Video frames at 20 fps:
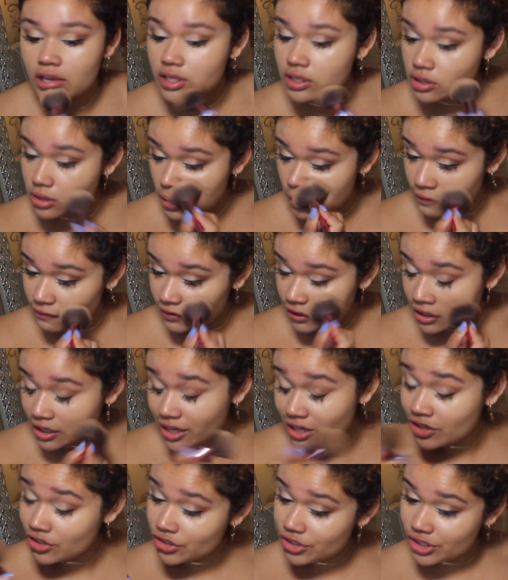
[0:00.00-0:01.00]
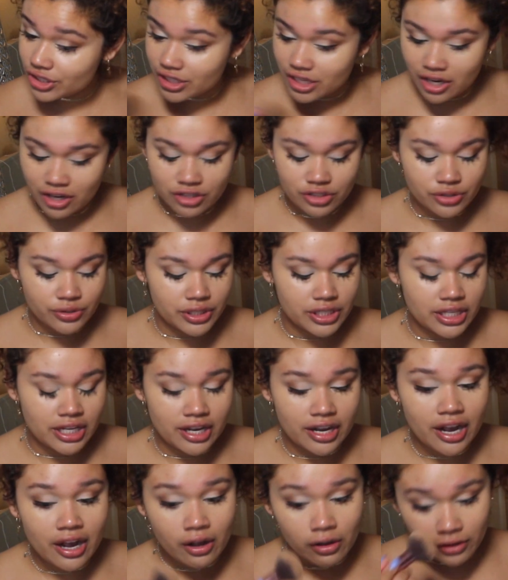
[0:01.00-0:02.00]
So if you're interested in doing
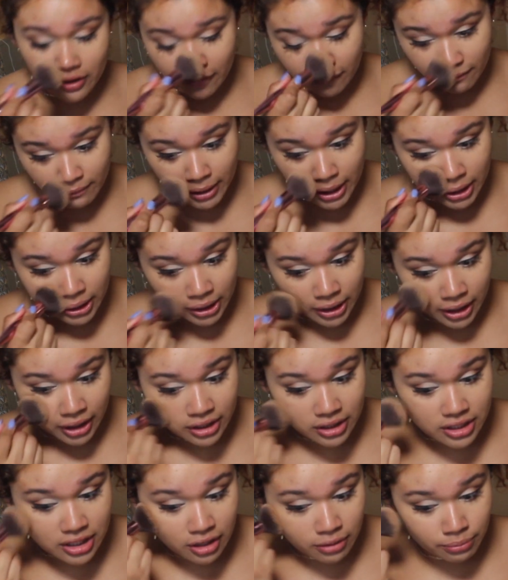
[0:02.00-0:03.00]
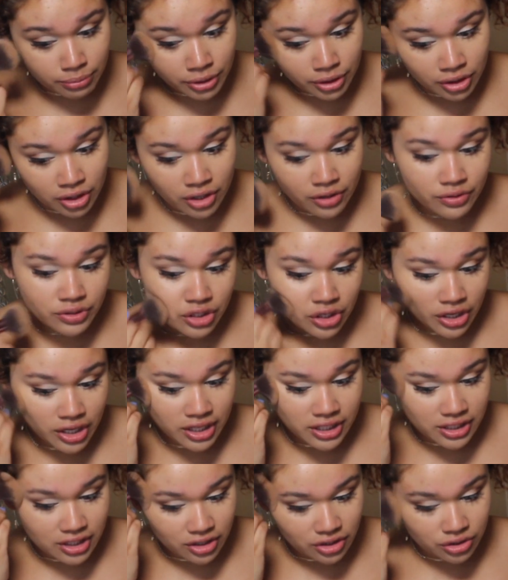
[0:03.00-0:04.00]
that, I'll leave my link down below so you
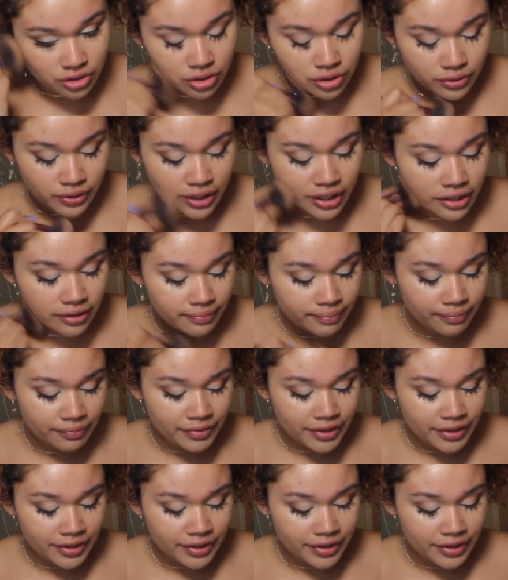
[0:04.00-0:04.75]
guys can do it.